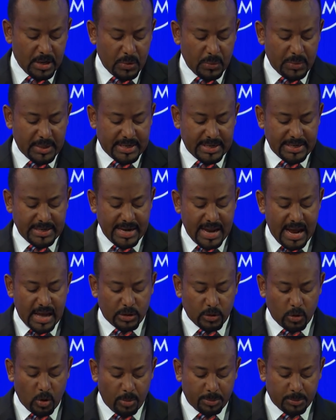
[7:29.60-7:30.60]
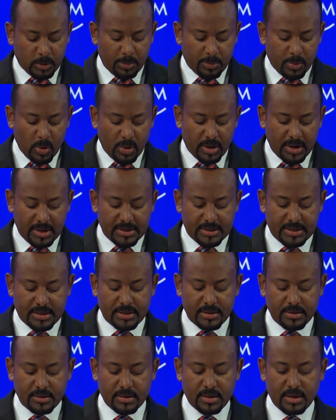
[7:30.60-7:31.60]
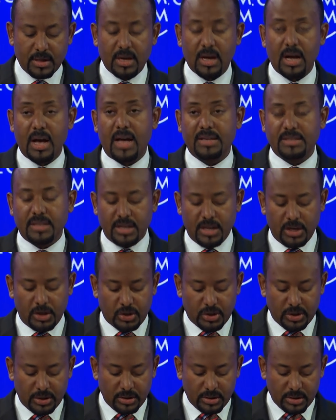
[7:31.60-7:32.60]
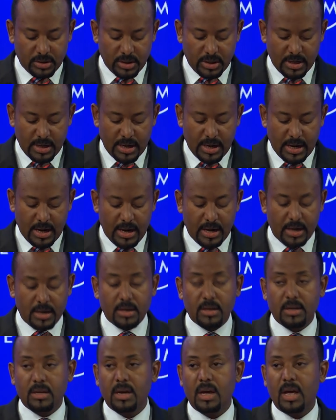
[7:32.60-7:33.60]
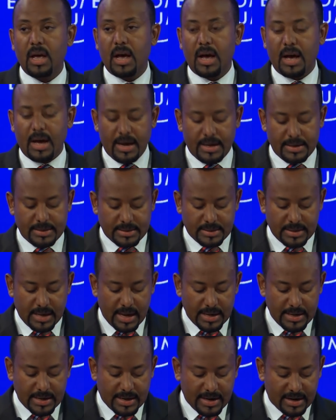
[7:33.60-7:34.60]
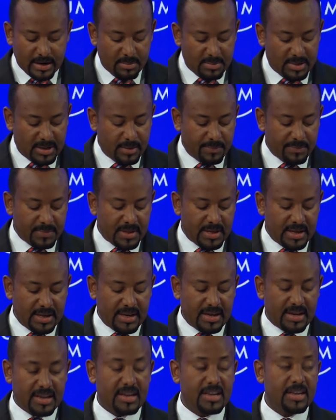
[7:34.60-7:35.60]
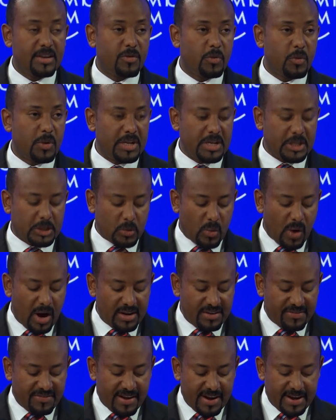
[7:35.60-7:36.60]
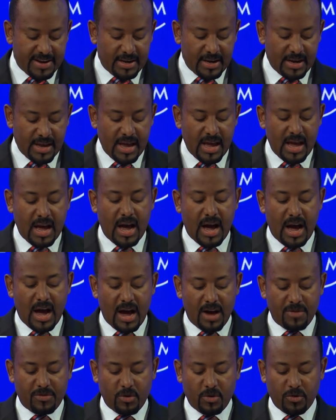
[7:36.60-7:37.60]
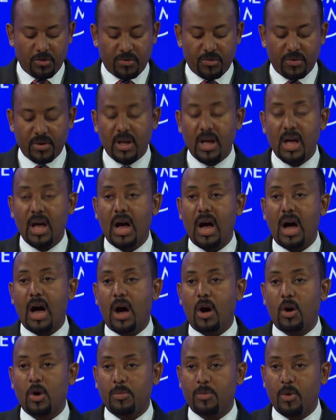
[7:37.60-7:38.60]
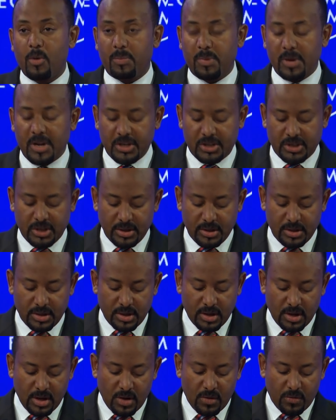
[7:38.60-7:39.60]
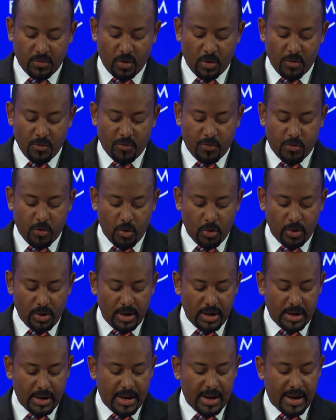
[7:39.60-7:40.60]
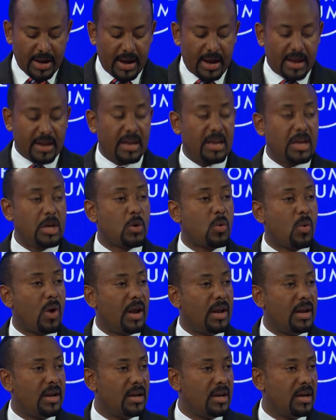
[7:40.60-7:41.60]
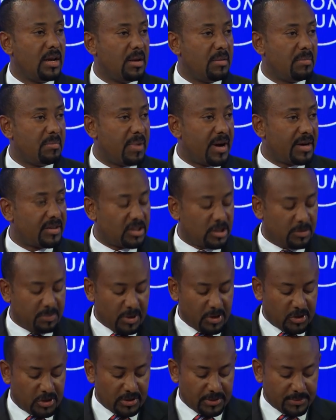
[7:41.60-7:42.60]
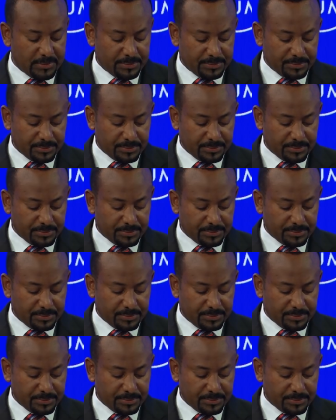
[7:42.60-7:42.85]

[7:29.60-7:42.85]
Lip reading: We cannot hope to progress as a nation and as an economy if we disqualify half of our population from full and equal participation.